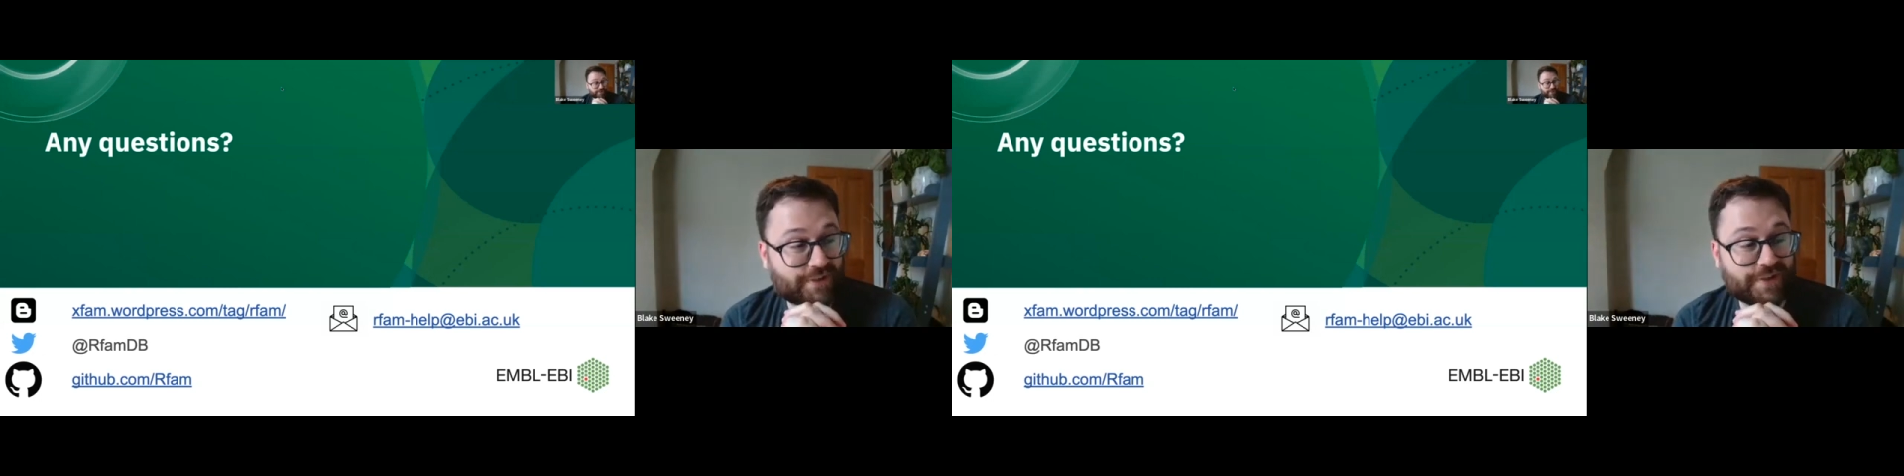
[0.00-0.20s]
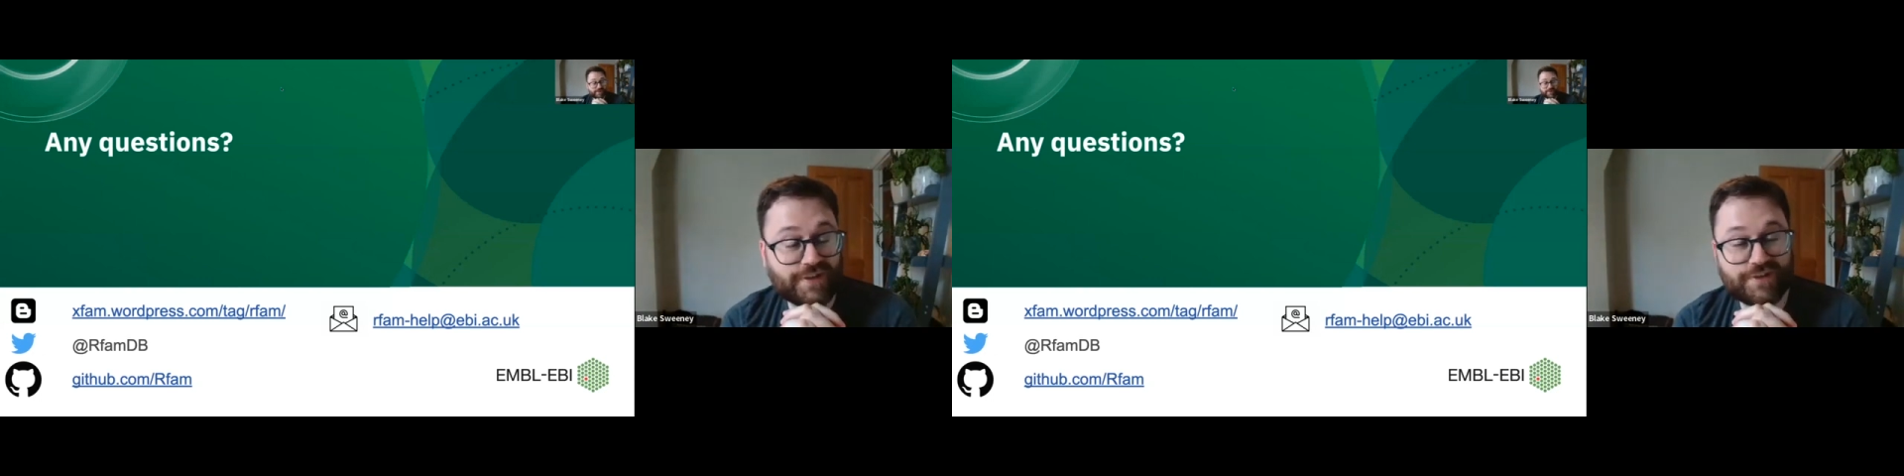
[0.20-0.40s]

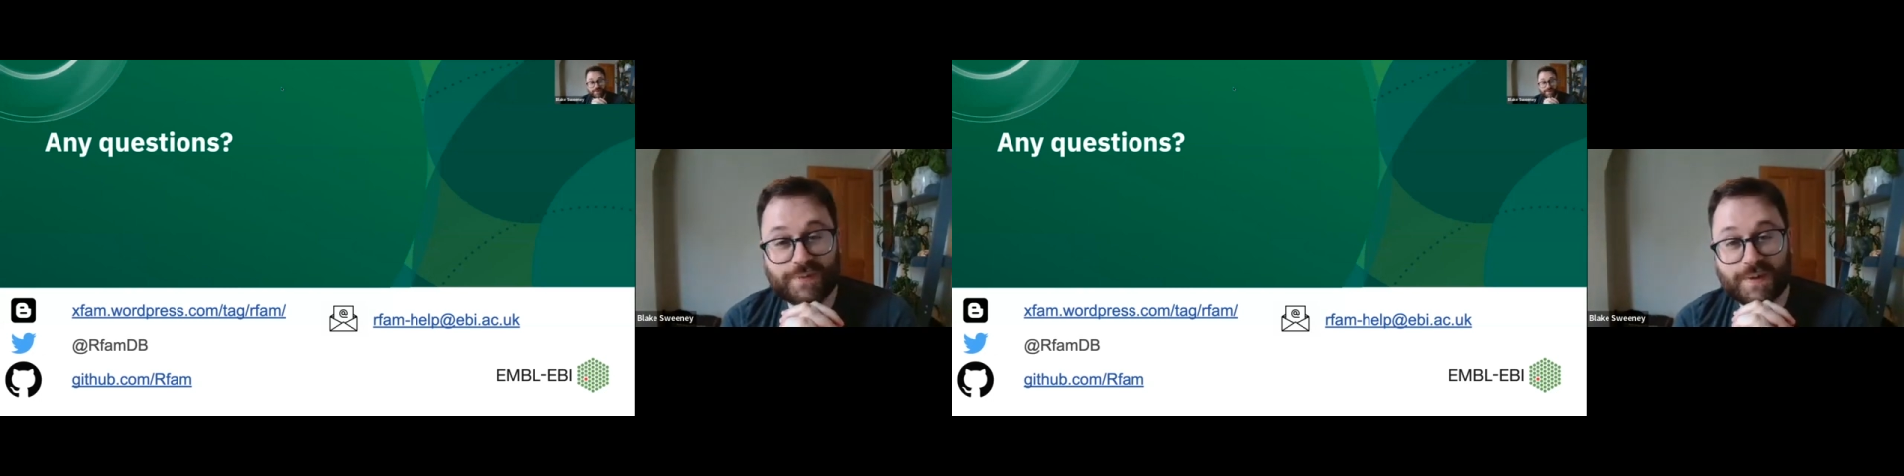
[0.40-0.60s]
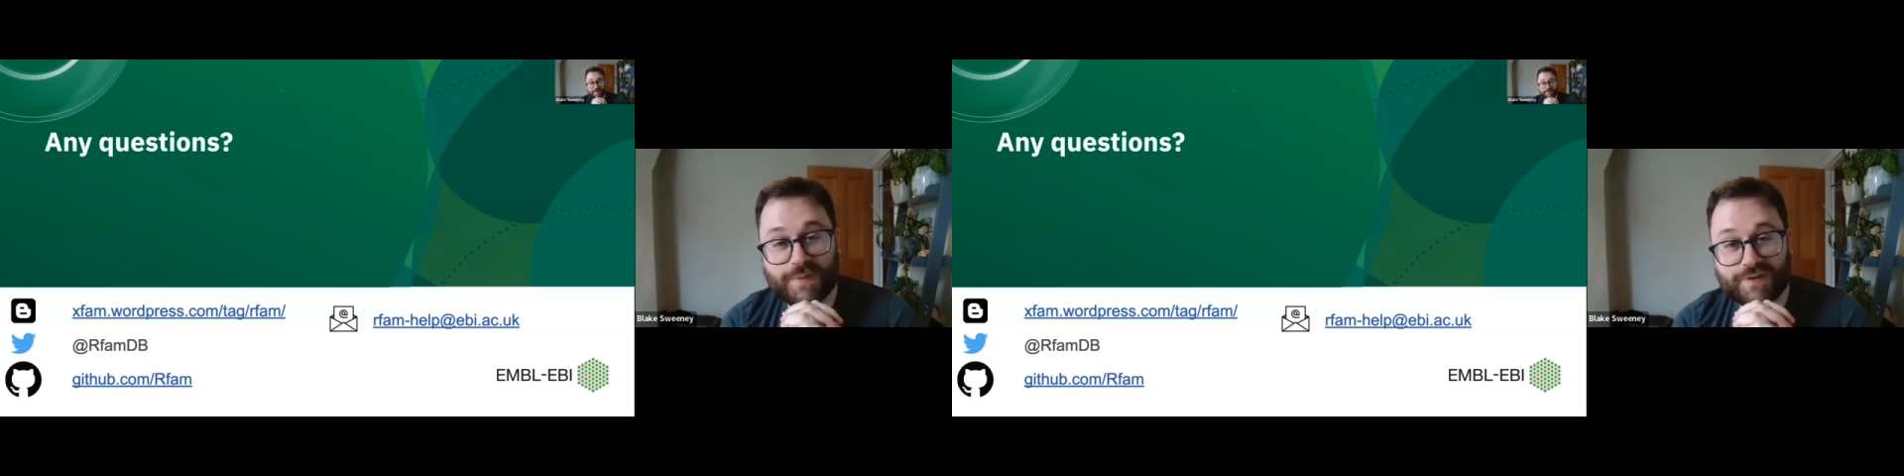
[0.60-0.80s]
tested the
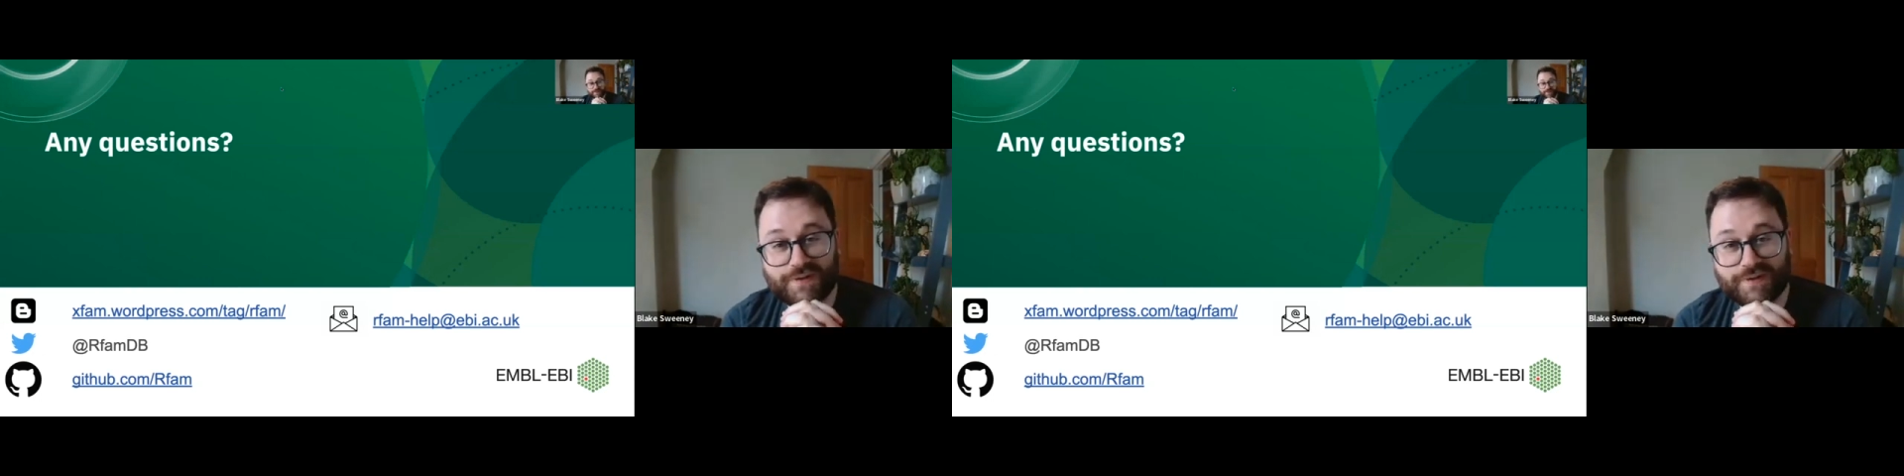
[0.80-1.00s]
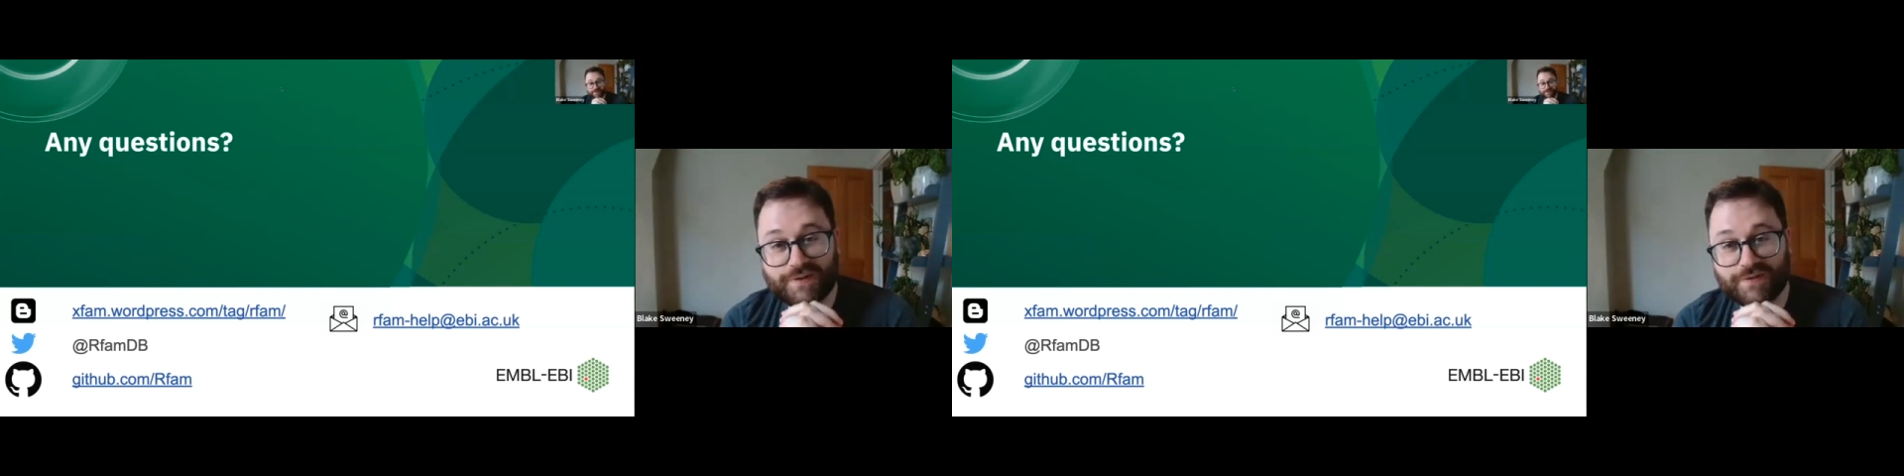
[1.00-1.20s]
experiment,
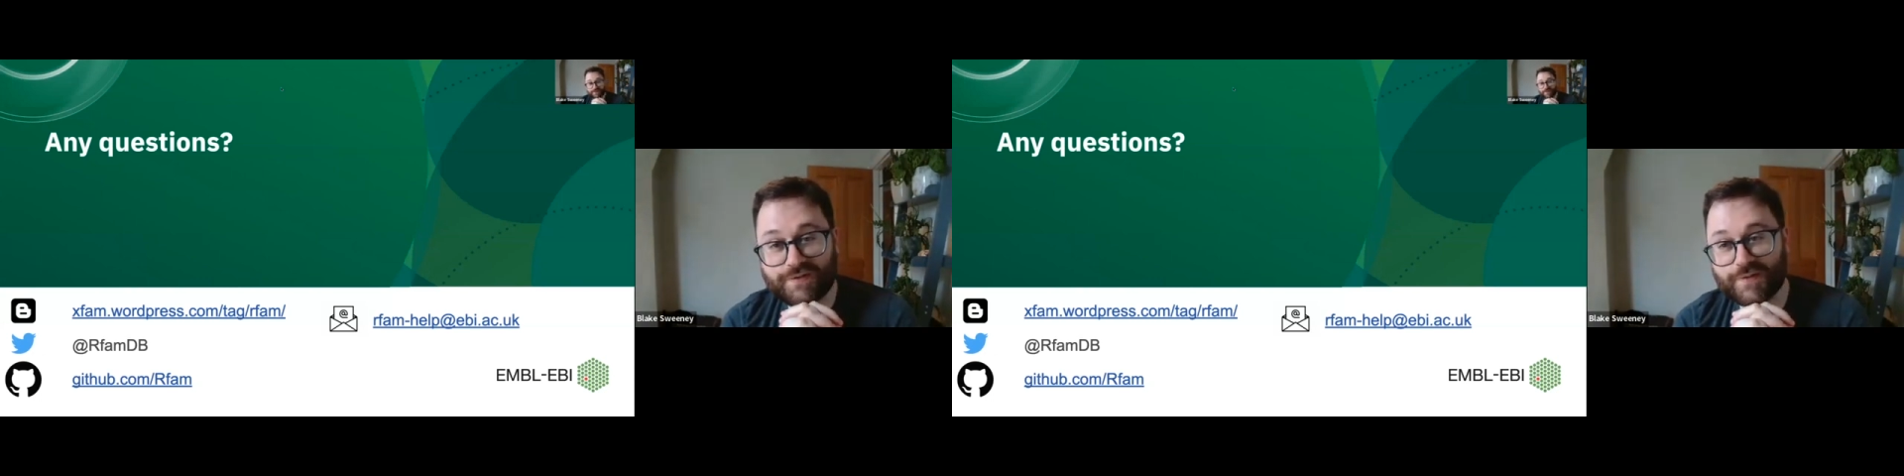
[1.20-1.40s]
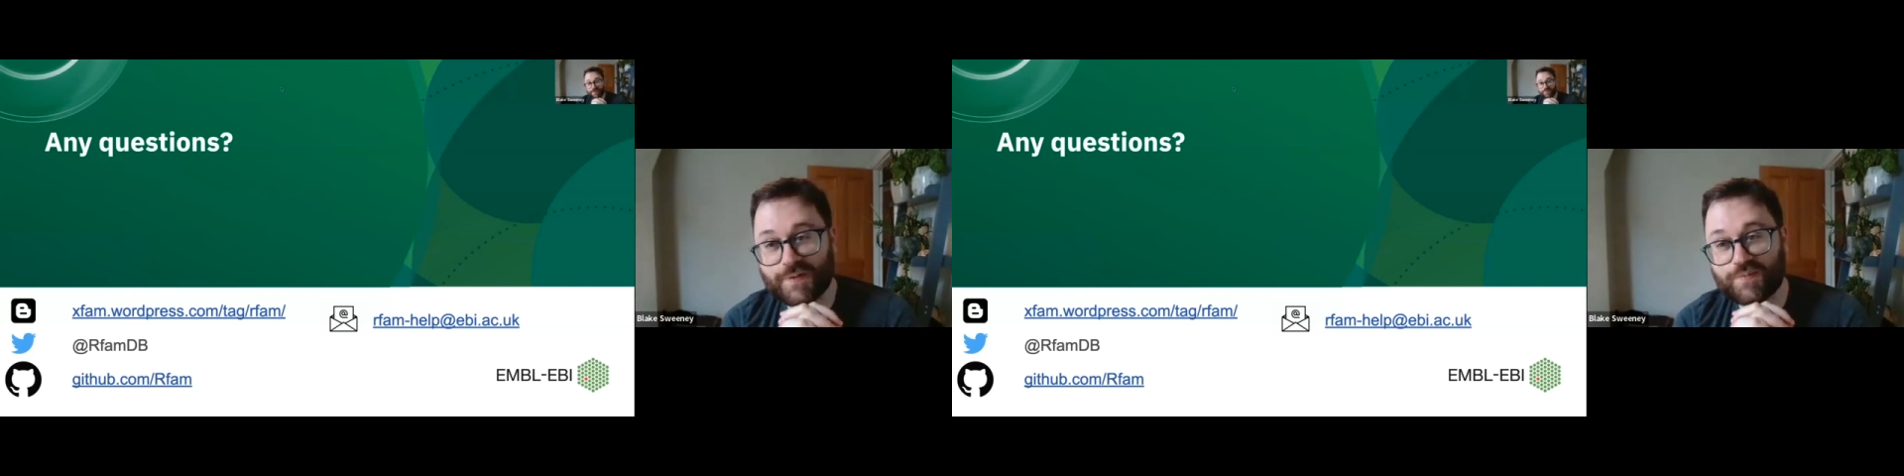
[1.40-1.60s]
the